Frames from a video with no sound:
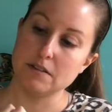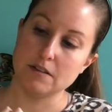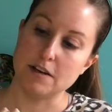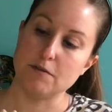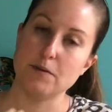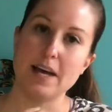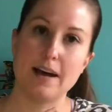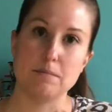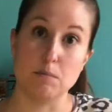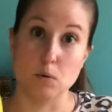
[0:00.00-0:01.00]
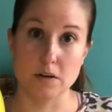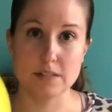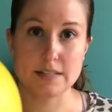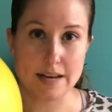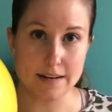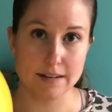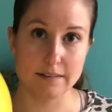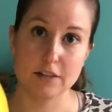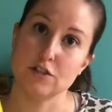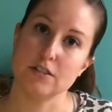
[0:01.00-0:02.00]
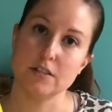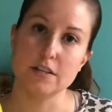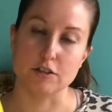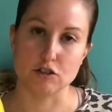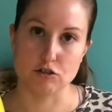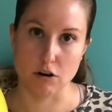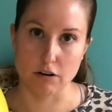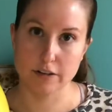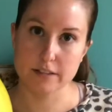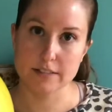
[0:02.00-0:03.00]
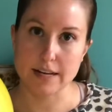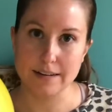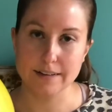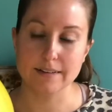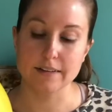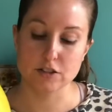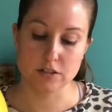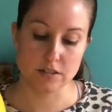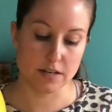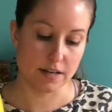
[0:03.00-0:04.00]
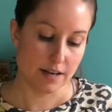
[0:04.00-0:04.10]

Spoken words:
If we had more static electricity or stronger static electricity,